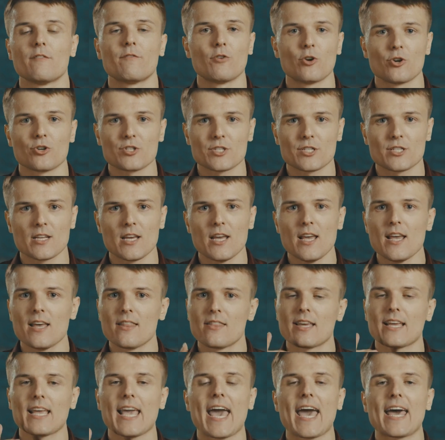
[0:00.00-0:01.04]
First,
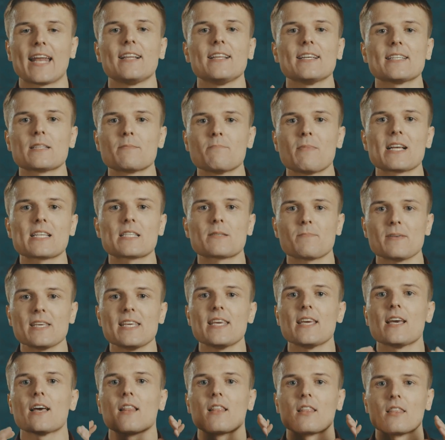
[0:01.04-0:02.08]
the catalyst must
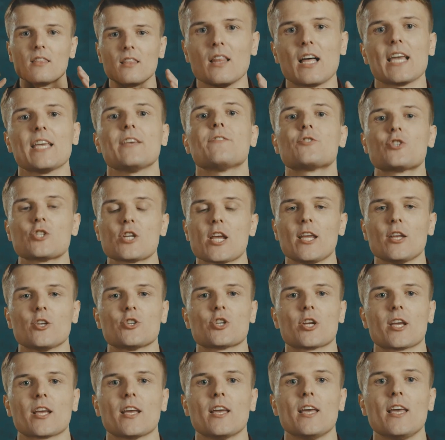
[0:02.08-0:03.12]
be
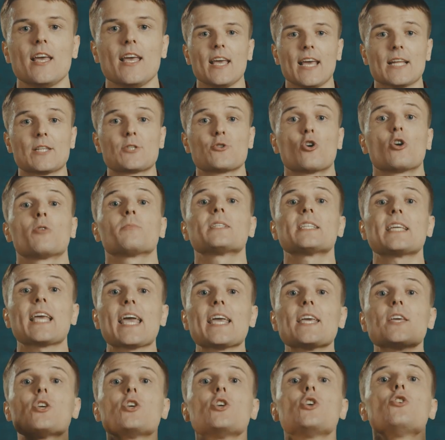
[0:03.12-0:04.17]
life-changing. It's normally
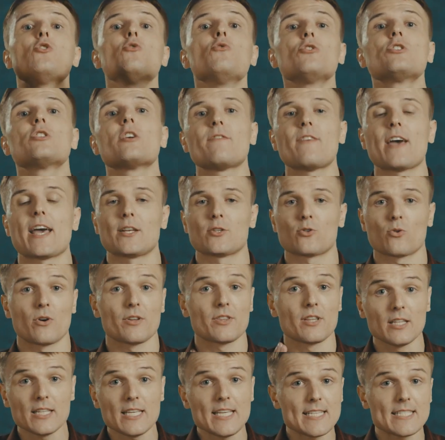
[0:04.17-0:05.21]
a huge event, or at
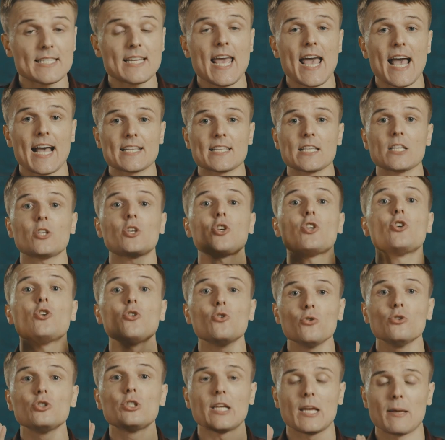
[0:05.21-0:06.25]
the least has a
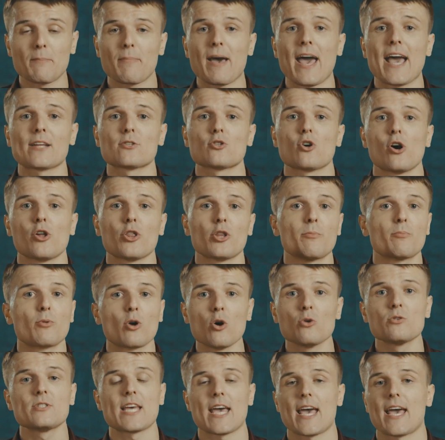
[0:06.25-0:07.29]
huge impact on the
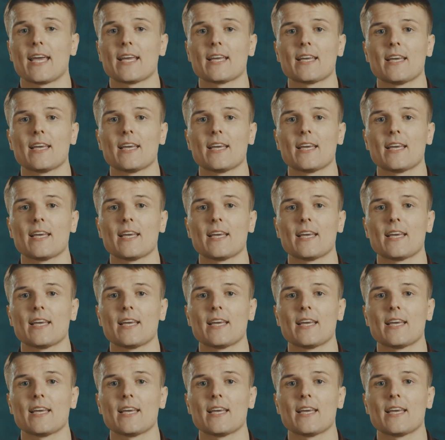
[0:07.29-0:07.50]
protag.